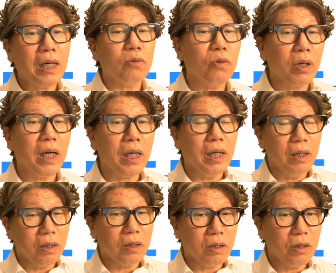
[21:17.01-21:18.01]
Mandibular
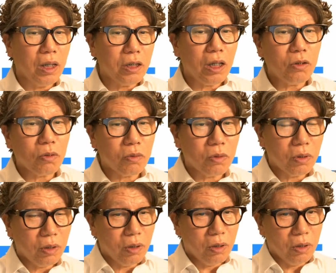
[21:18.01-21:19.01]
holding,
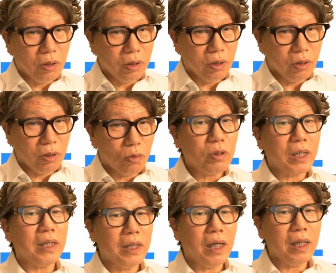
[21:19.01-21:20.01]
which is interpreted as
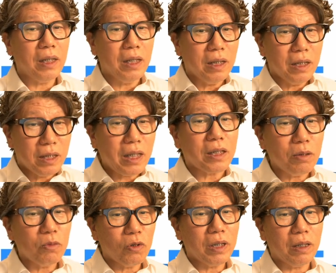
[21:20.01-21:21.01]
both the final
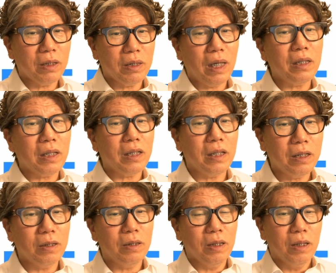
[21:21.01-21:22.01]
destination and
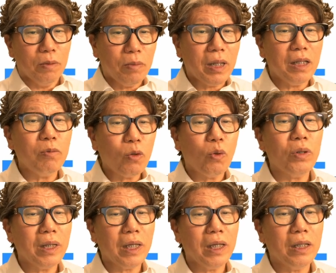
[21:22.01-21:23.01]
starting point of
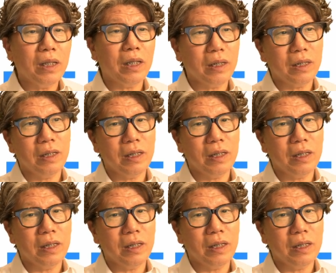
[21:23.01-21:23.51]
mandibular movement,